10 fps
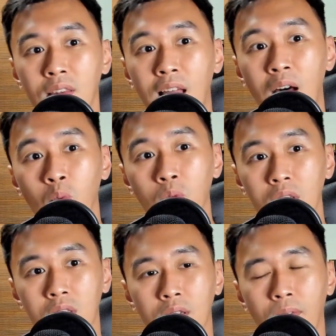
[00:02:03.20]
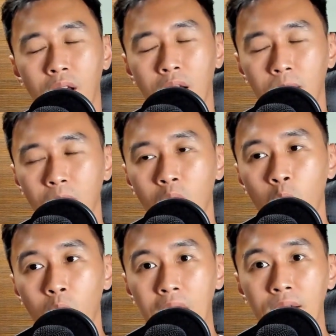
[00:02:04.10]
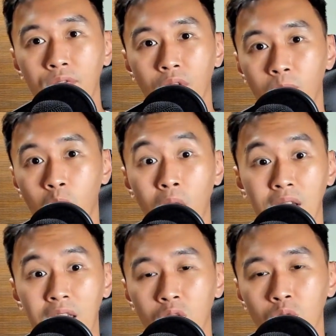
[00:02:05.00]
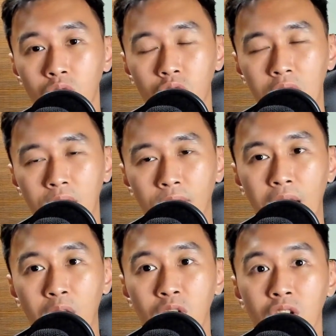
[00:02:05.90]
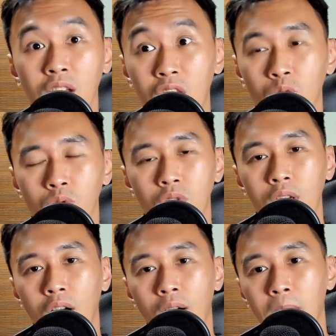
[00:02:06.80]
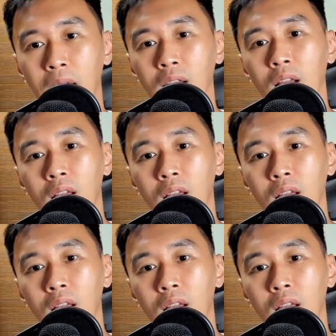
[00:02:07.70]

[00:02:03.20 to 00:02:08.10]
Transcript: downwards, away from what the valuation they usually command,